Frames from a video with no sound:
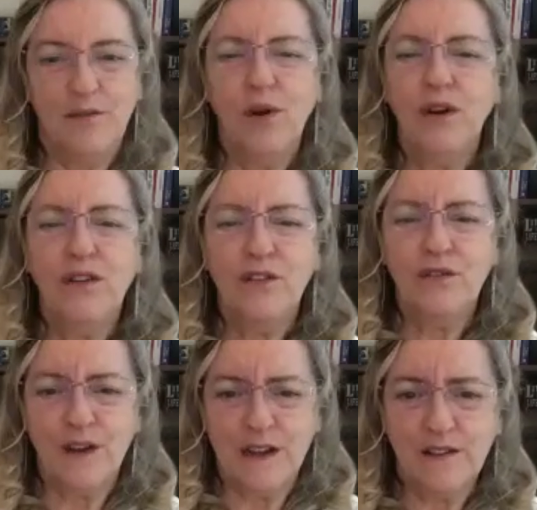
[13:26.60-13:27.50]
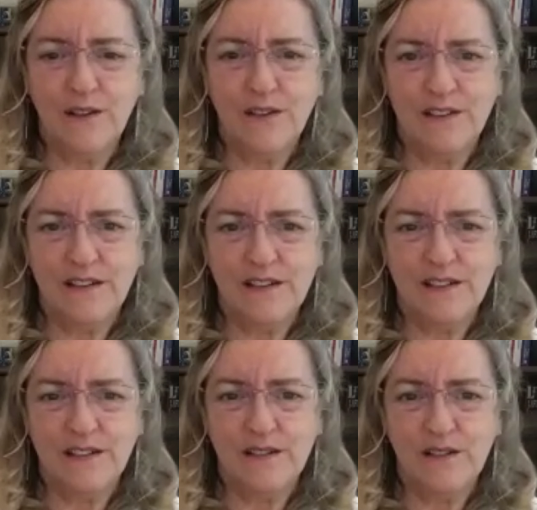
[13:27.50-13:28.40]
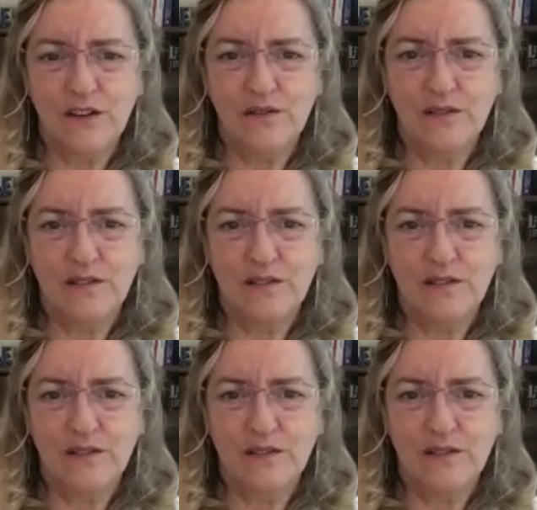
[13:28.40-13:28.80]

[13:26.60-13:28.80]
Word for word: where do you find those lists joe